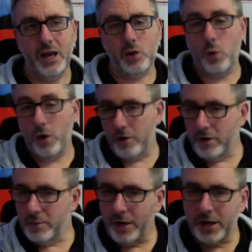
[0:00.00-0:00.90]

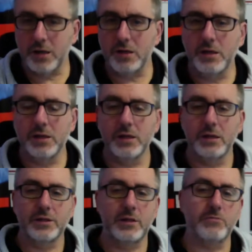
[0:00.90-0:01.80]
acquiring model.
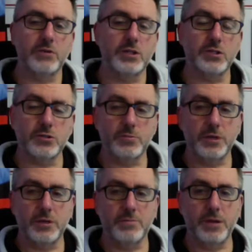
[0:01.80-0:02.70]
They've reached 2
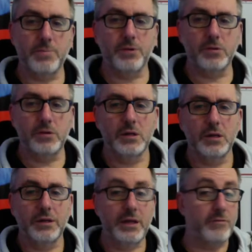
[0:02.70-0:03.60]
billion people.
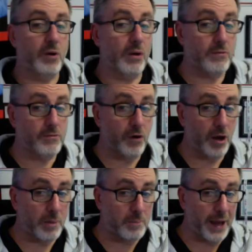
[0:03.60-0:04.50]
They've now even
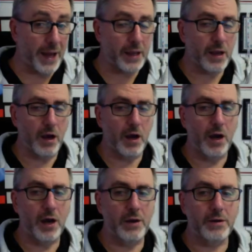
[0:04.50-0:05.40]
fallen back
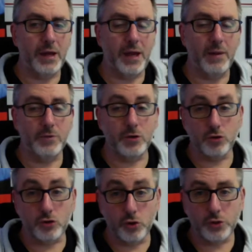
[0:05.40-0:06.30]
on
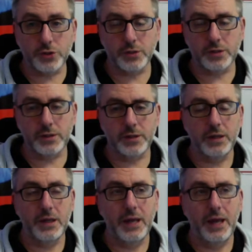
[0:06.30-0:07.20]
their growth.
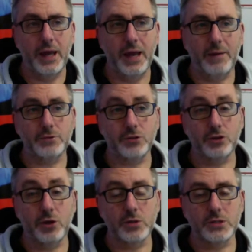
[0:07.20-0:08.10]
So
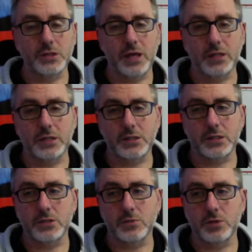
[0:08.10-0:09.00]
now it's got to the
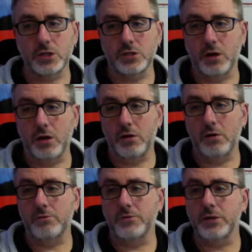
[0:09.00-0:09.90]
situation
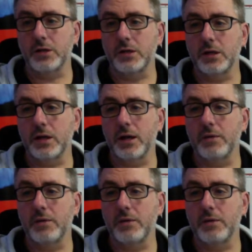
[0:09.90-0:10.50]
of the